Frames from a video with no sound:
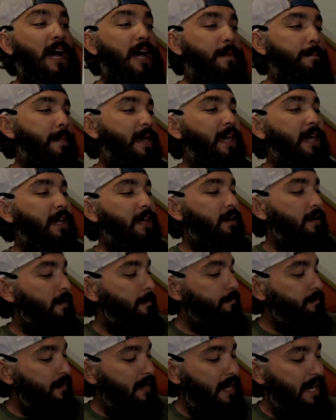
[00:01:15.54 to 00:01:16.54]
I
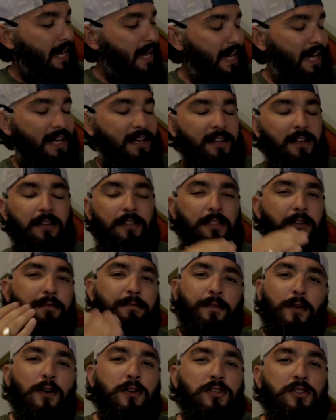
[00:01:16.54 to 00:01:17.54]
made. And the
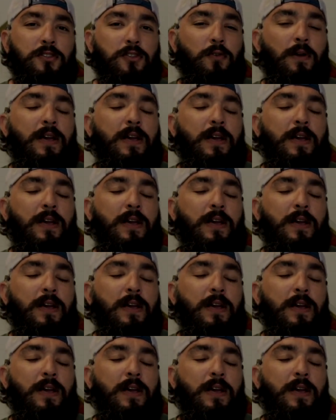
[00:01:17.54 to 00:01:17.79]
first